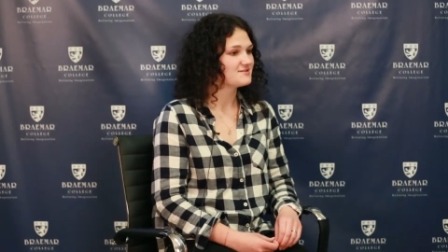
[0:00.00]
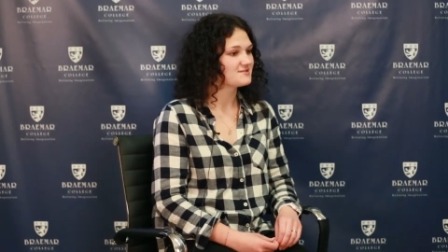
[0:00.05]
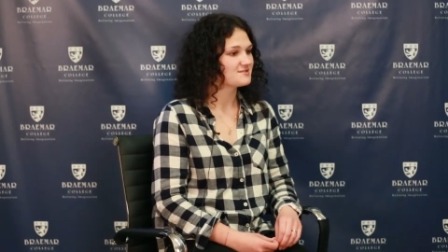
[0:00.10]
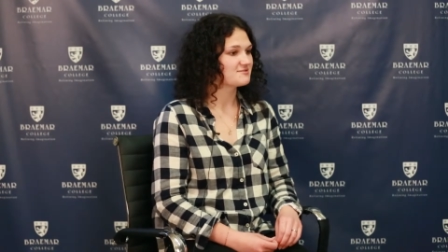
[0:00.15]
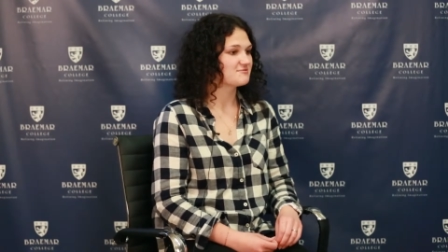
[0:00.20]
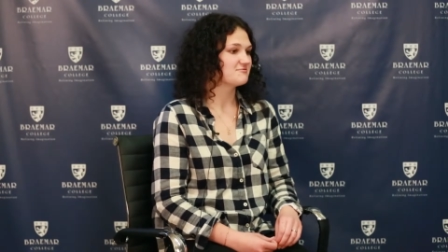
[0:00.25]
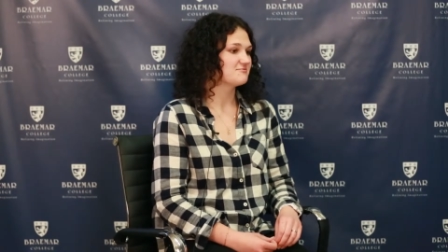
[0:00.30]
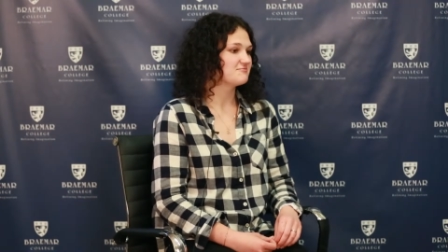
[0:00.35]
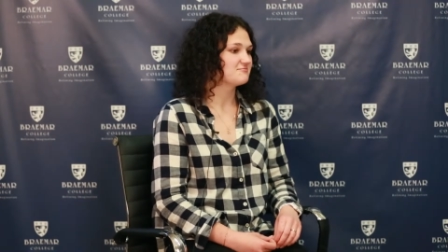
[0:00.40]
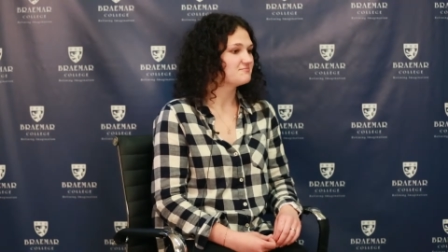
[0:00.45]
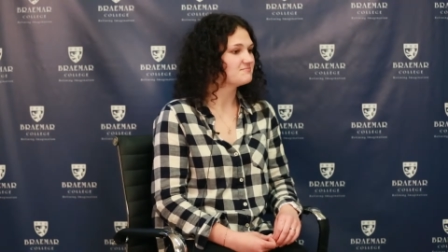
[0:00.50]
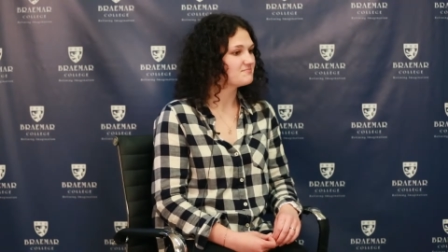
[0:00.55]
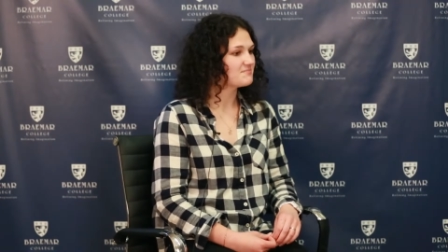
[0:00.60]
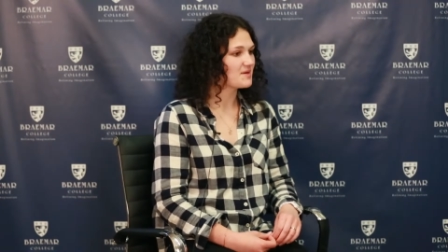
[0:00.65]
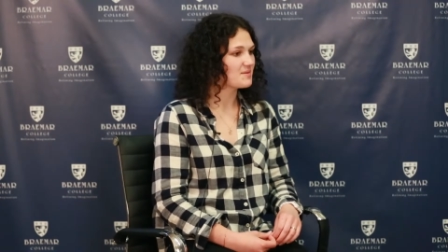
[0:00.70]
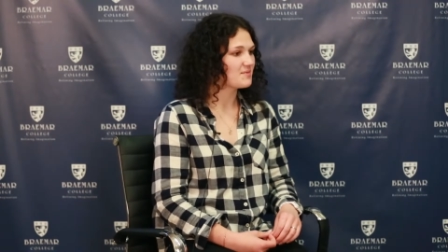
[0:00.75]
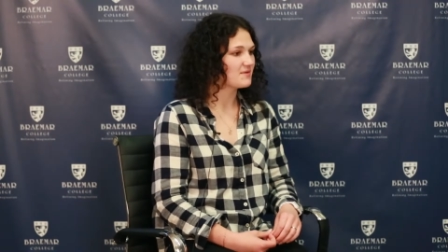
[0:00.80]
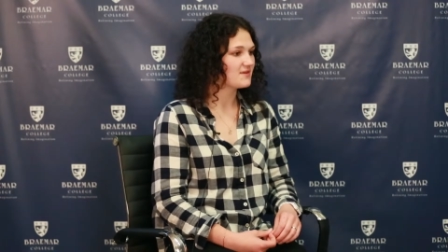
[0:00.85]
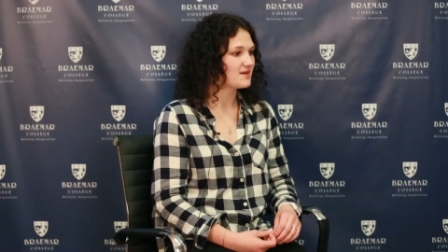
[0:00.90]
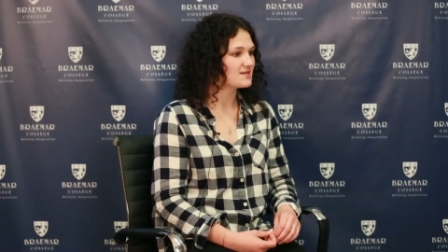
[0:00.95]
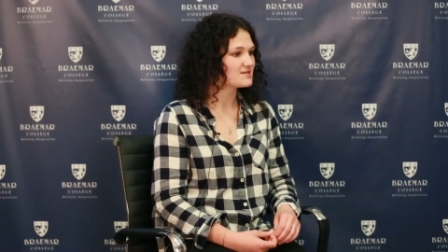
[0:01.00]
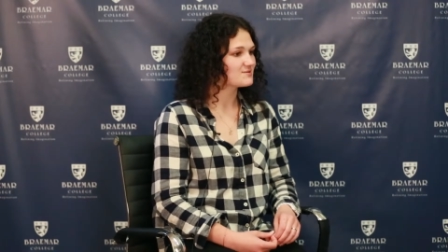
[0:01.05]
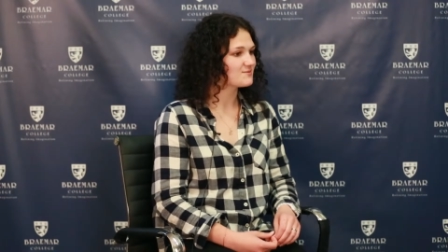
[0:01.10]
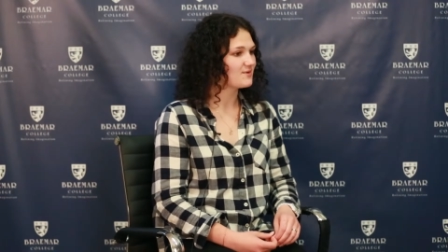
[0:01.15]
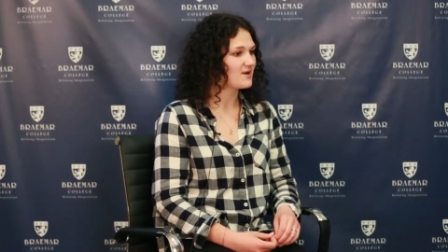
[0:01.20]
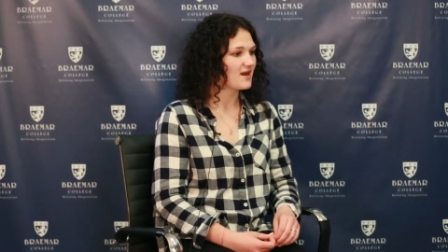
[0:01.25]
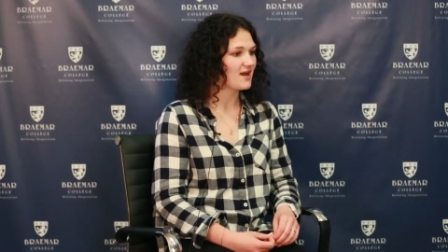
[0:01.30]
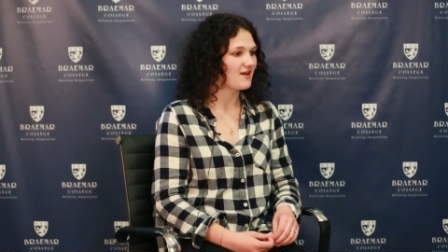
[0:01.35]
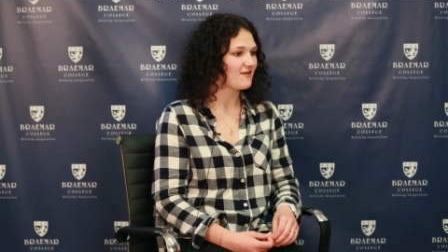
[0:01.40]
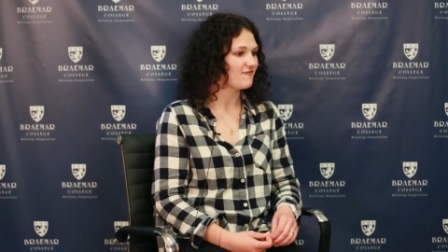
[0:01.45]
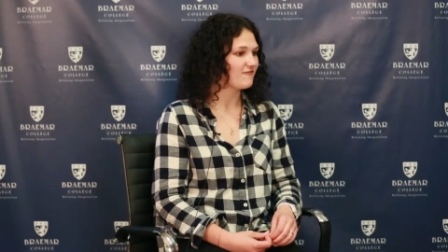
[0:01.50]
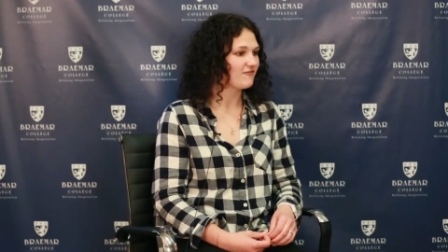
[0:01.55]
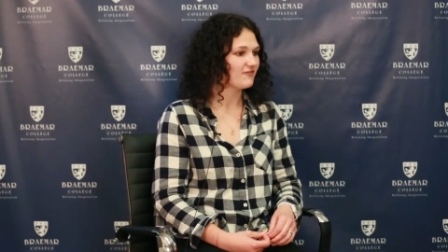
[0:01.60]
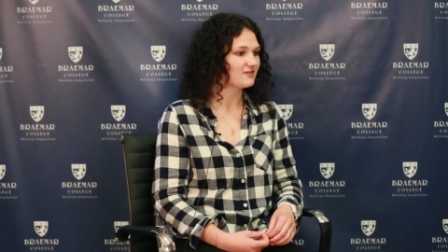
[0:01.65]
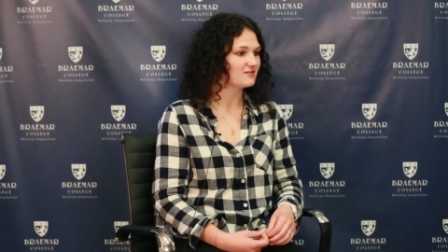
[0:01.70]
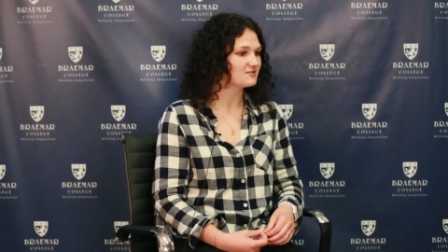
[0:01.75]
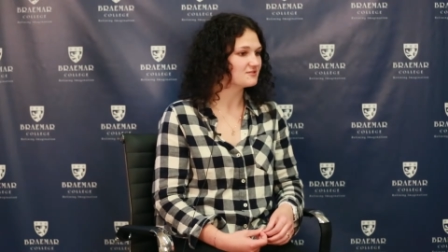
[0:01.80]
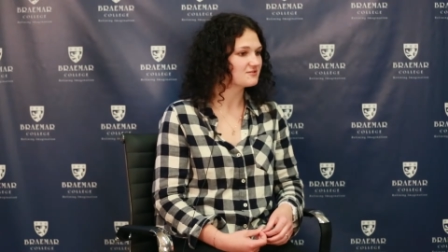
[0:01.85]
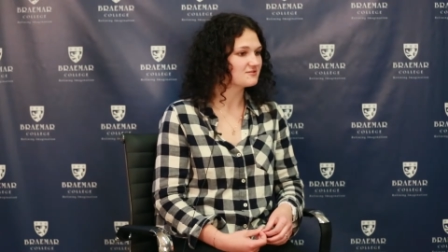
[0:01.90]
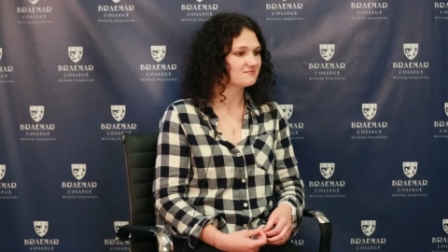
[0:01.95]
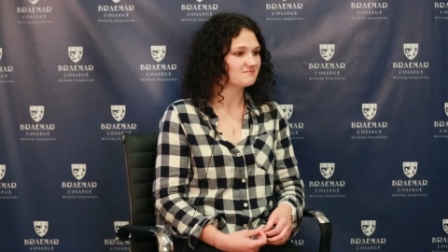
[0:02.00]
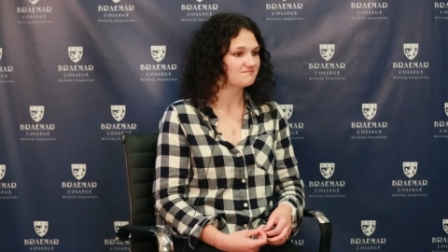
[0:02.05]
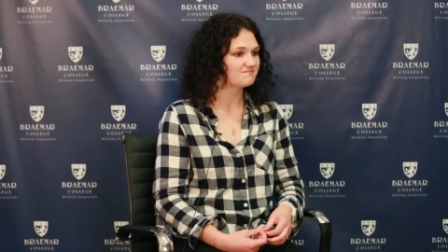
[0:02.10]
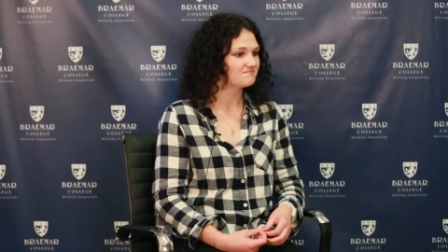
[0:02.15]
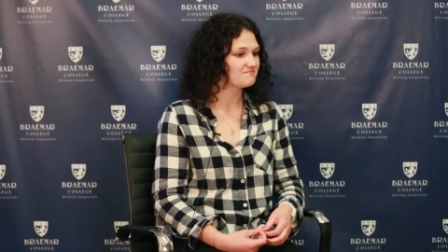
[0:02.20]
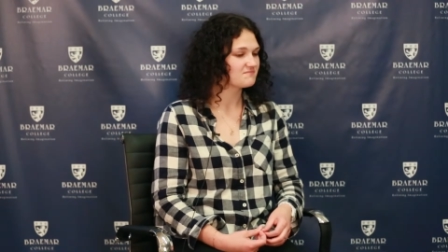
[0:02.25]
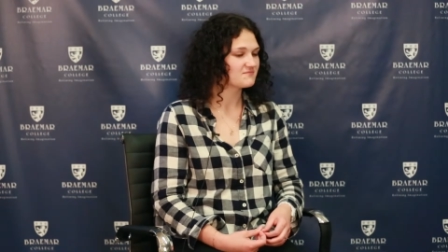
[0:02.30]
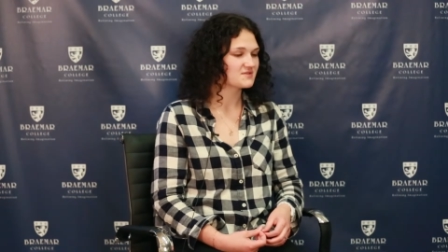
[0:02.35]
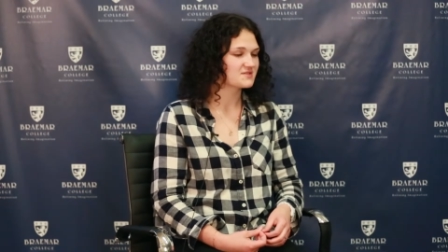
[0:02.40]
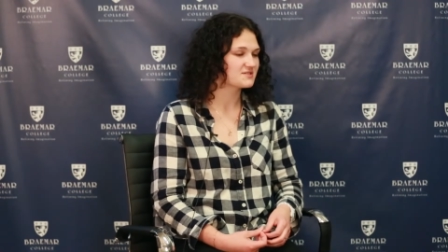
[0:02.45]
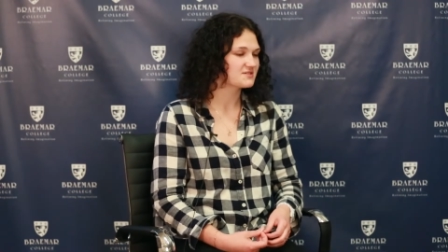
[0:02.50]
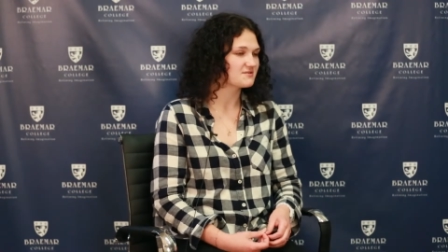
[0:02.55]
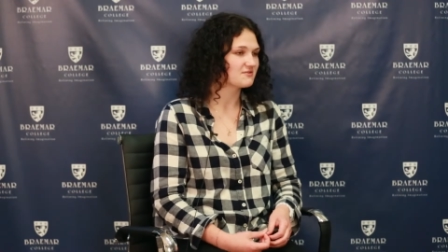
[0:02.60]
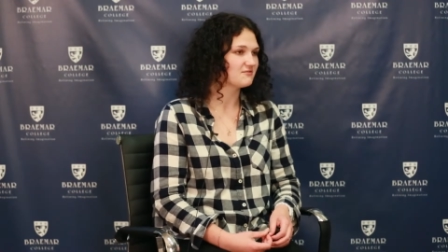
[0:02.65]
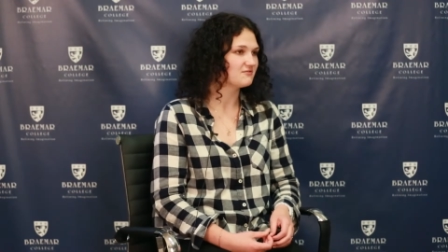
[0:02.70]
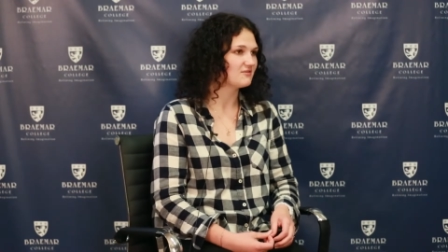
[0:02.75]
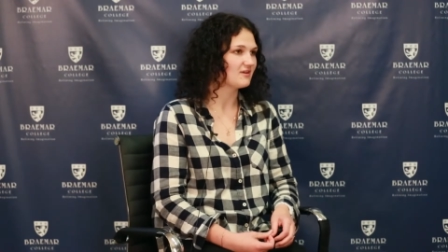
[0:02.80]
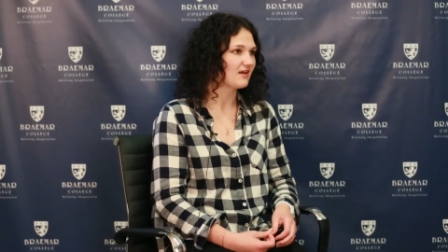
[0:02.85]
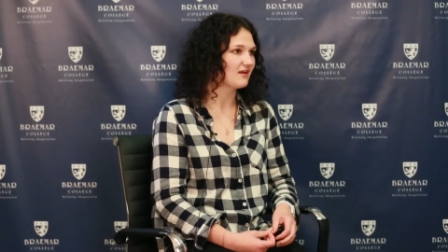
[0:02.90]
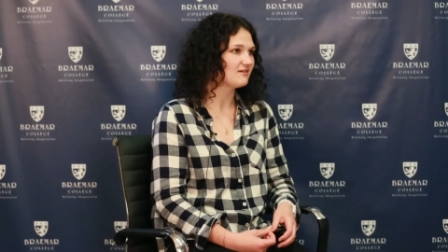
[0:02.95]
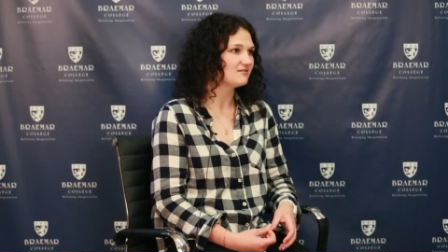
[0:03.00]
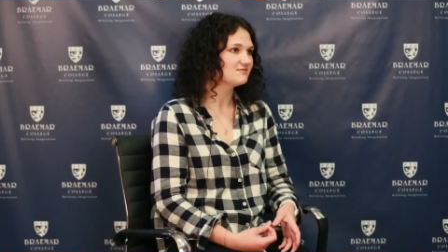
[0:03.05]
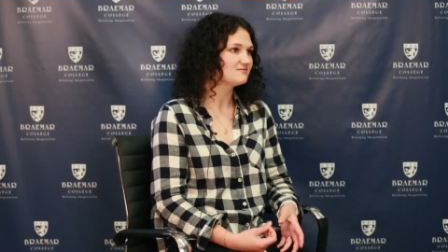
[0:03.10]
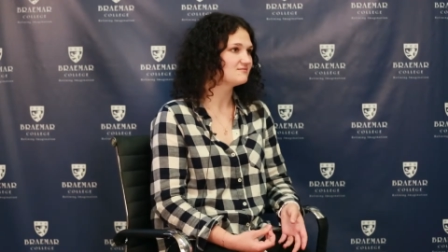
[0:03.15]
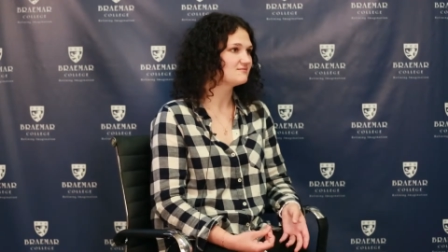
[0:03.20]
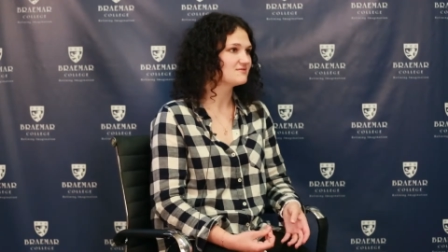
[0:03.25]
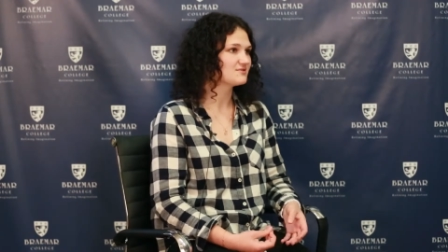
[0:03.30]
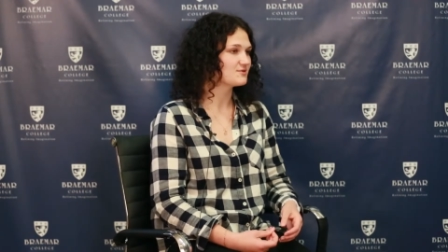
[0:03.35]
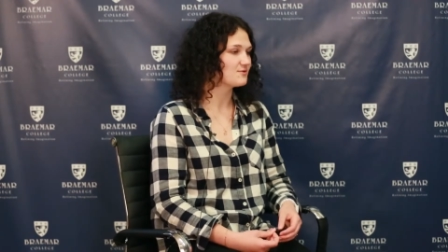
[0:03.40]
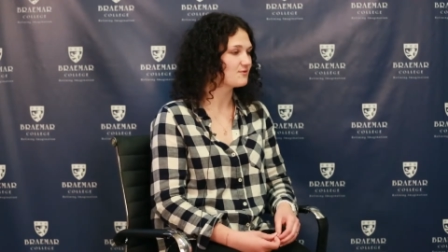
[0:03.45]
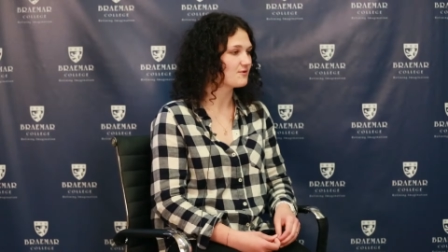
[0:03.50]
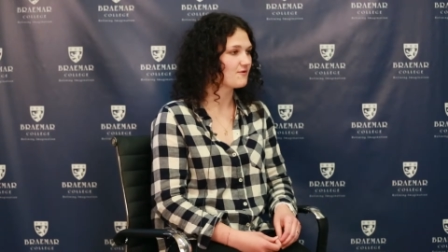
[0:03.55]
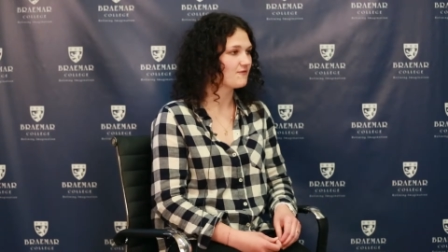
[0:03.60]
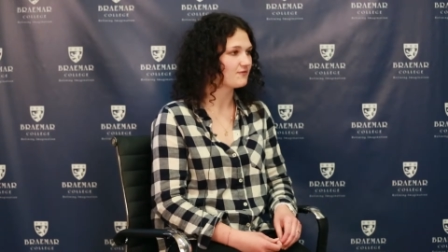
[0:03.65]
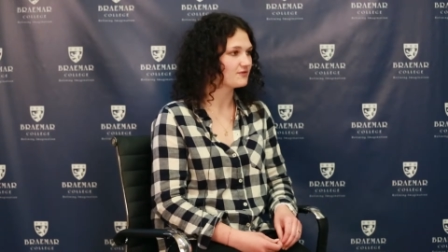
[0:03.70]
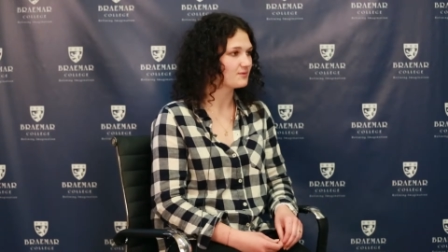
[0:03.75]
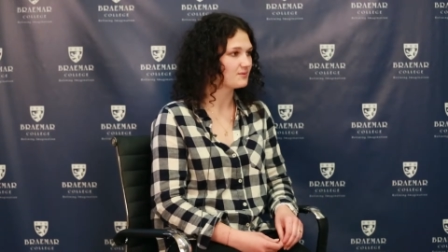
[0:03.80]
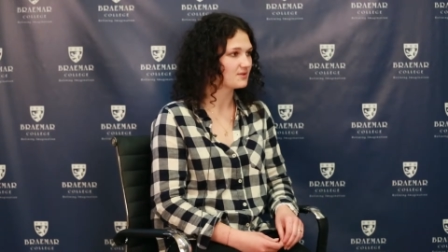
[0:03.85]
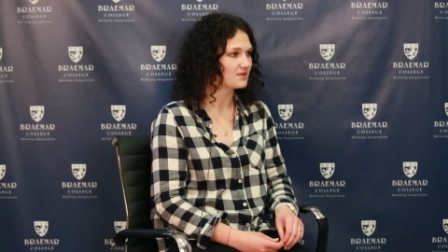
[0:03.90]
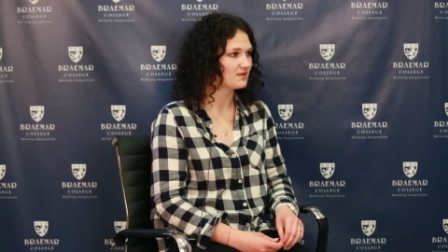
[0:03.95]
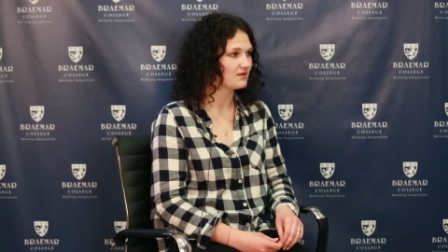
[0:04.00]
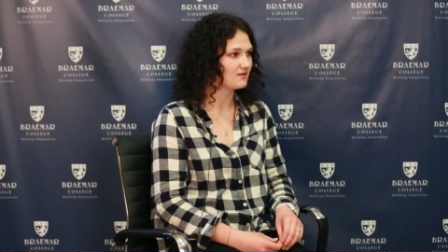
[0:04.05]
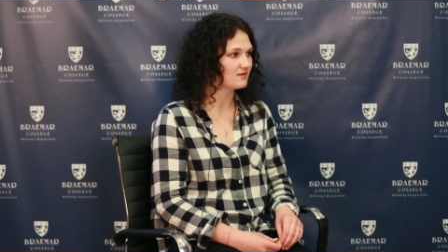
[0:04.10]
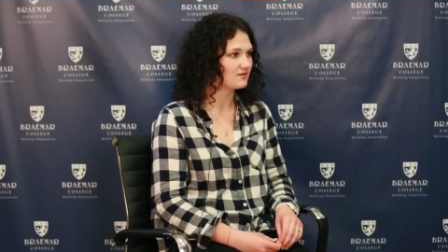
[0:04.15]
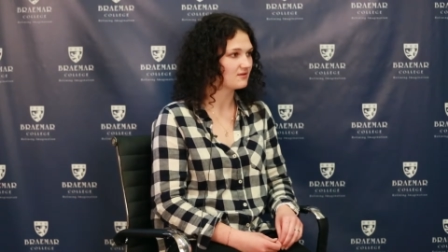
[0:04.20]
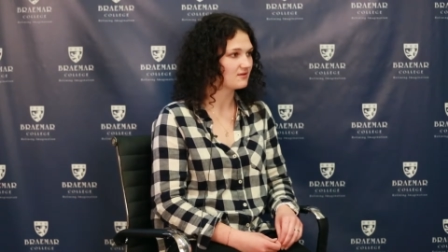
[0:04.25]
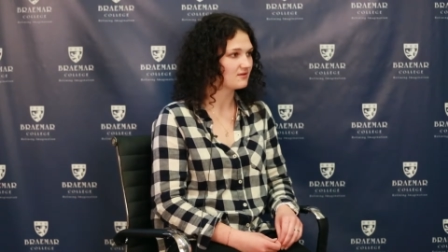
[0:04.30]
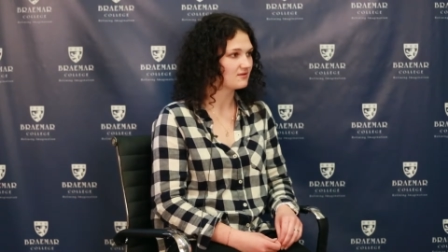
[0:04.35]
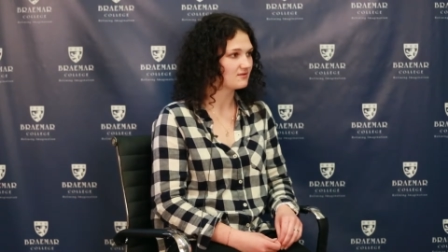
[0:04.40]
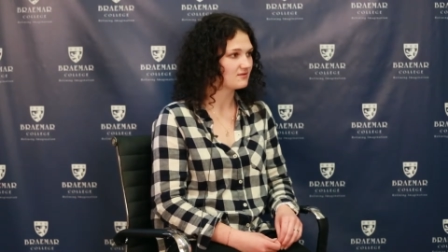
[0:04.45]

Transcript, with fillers: So maybe that's why I feel so like so comfortable here.